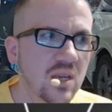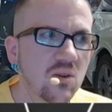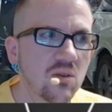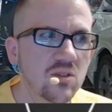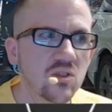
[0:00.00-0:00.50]

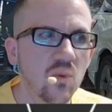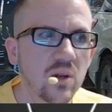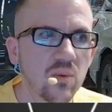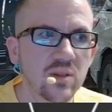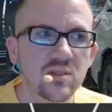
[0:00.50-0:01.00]
equals
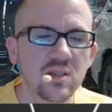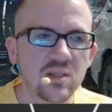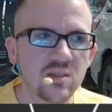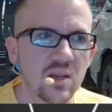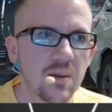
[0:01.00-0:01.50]

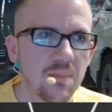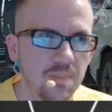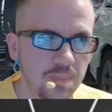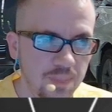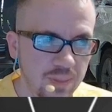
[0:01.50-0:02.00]
2160.
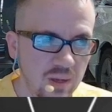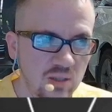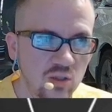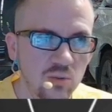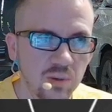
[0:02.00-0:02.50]

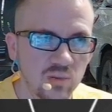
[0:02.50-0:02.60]
2 plus